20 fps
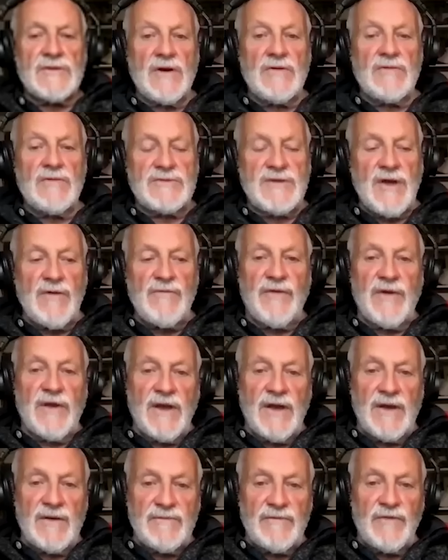don't
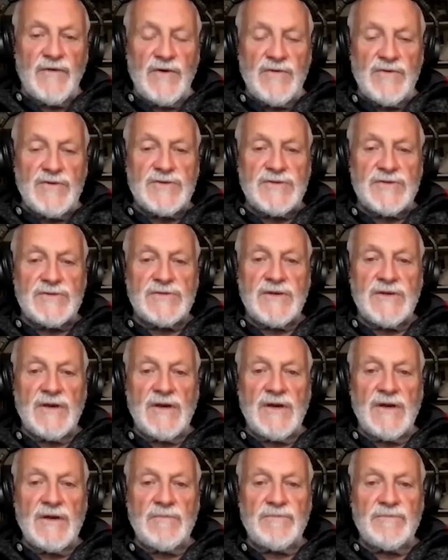forget, viewers,
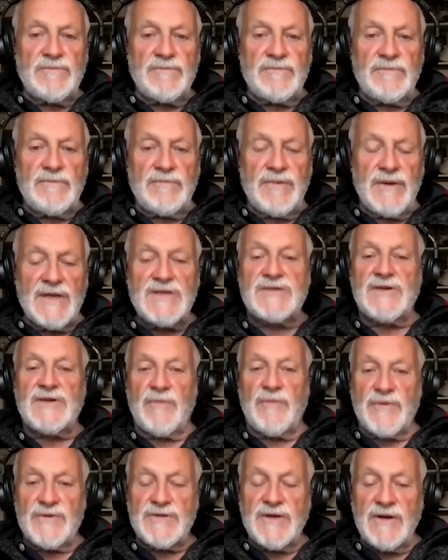please
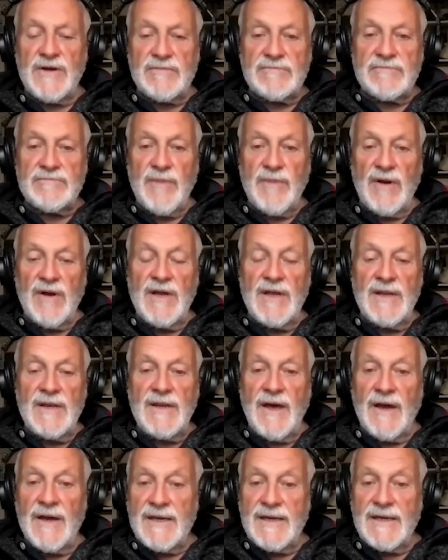help us out by
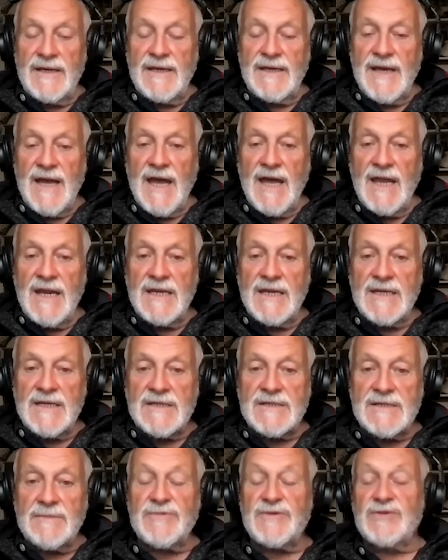liking and
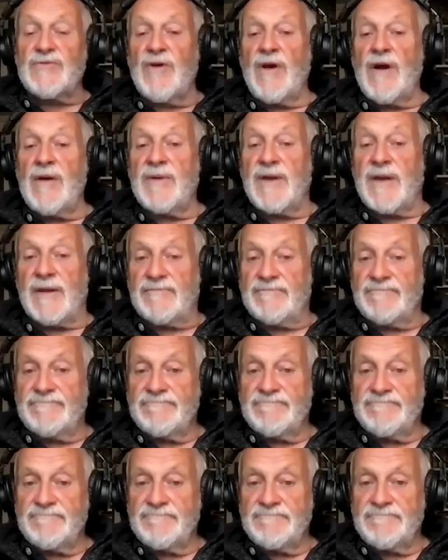subscribing.
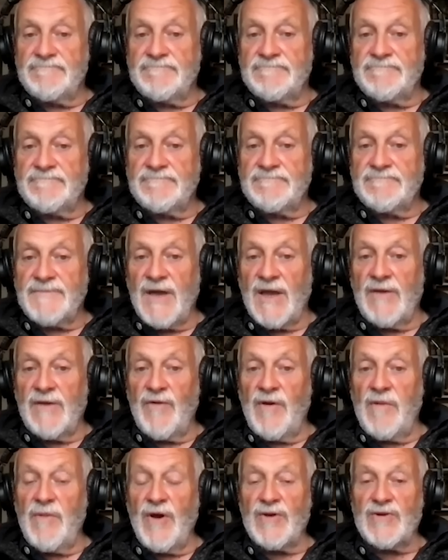Thank you
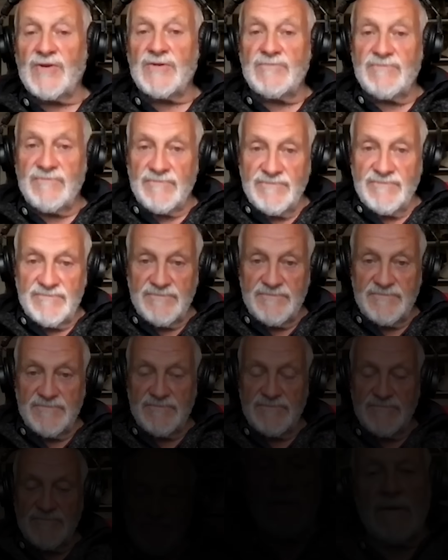very much.
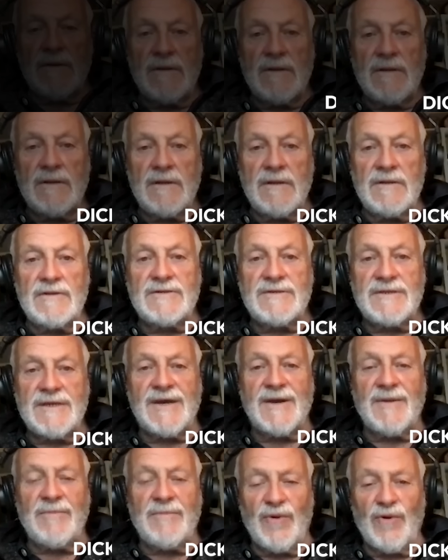It's
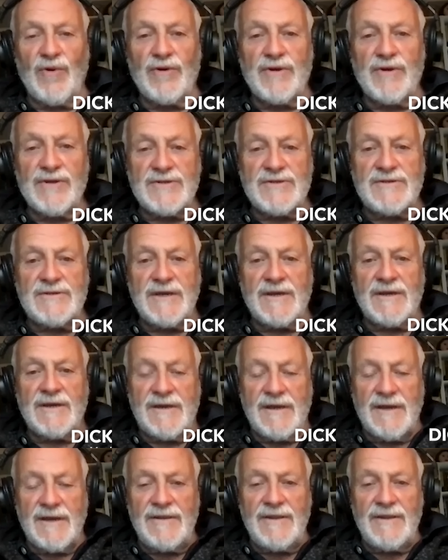Dick abroad. It's Dick
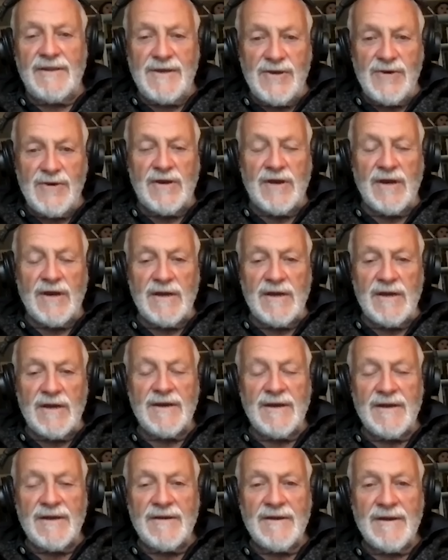in the UK
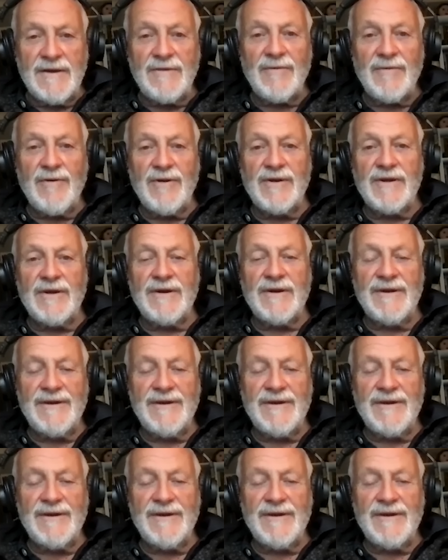here. How are you?